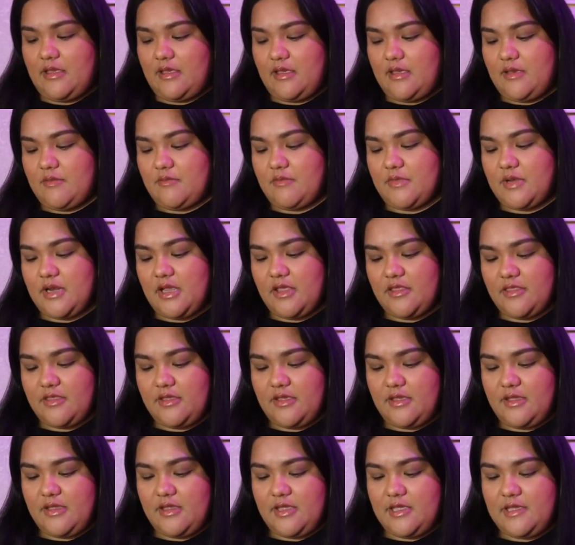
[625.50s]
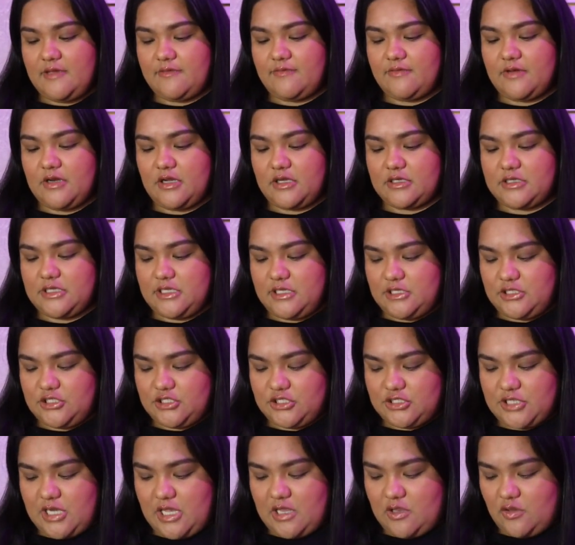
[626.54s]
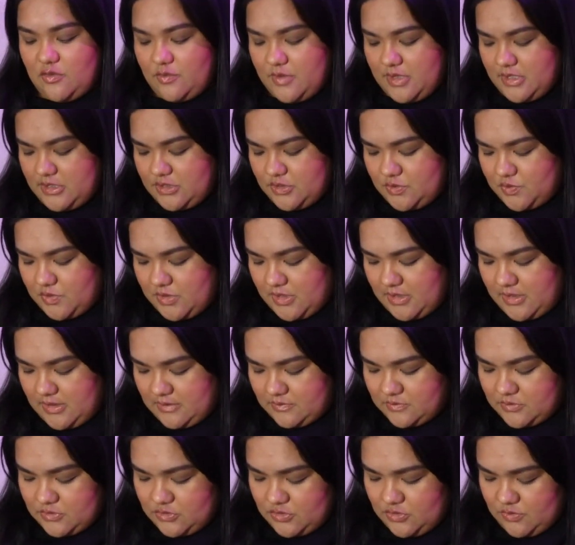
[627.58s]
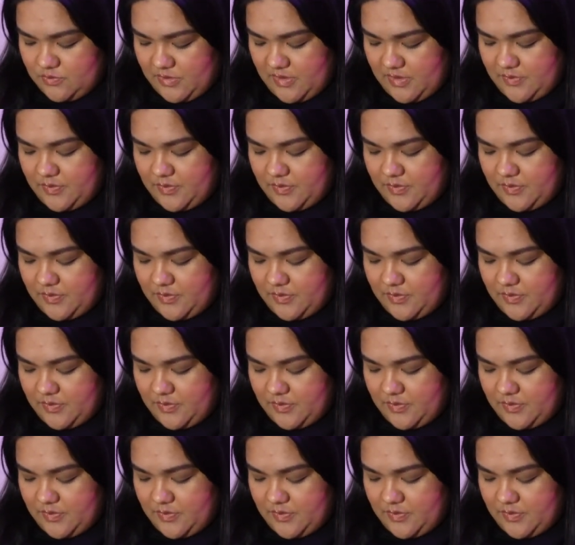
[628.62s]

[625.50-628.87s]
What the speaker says: am nothing if not a shallow bitch when it comes to my